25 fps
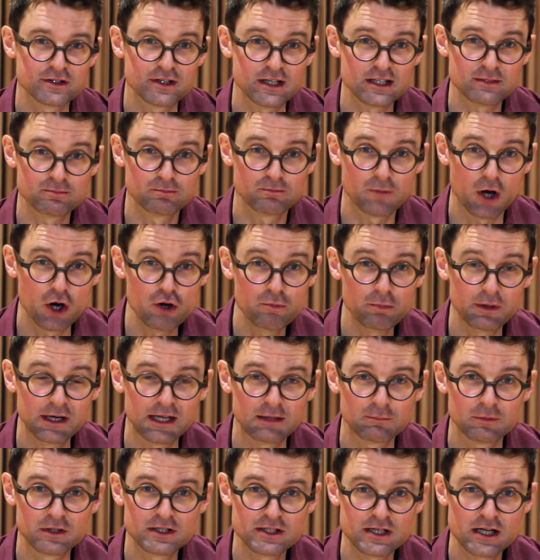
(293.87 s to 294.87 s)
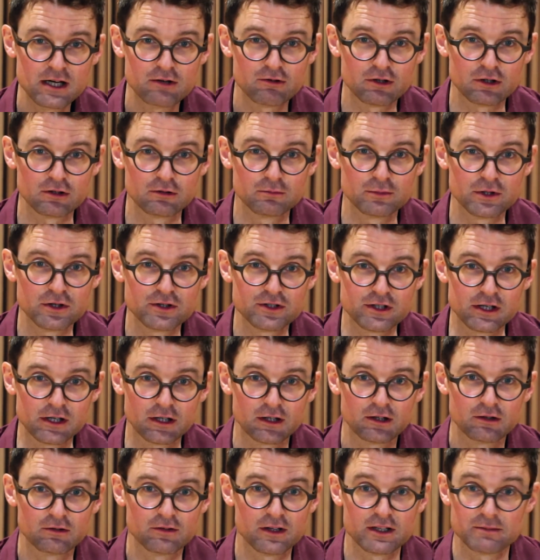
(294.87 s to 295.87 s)
this opening material
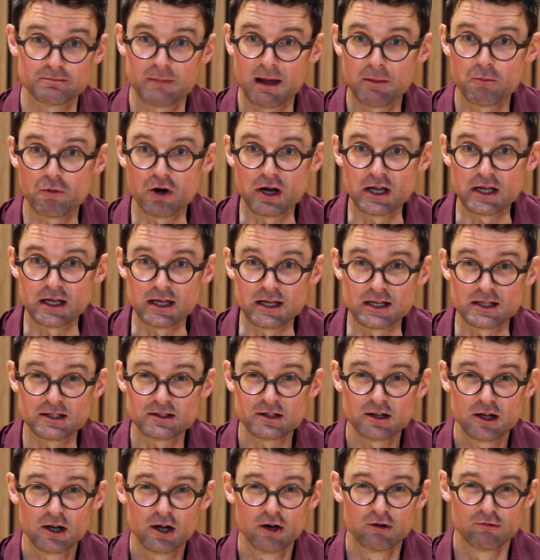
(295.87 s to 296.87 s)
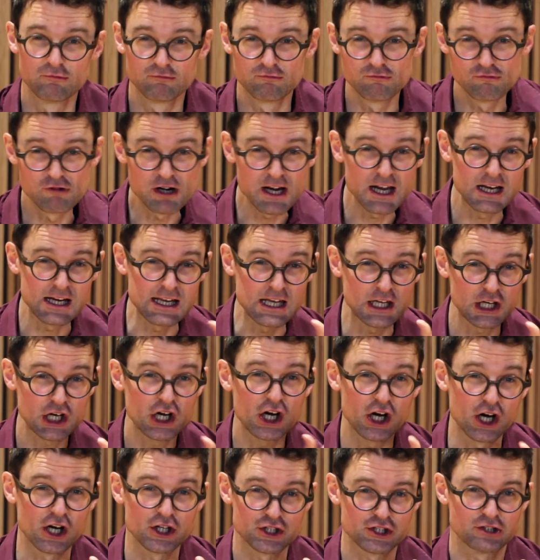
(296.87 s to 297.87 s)
music, this memory, is really
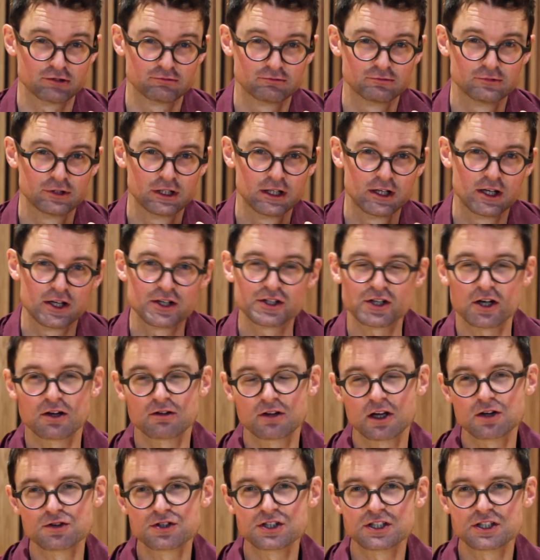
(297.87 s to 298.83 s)
cut. So those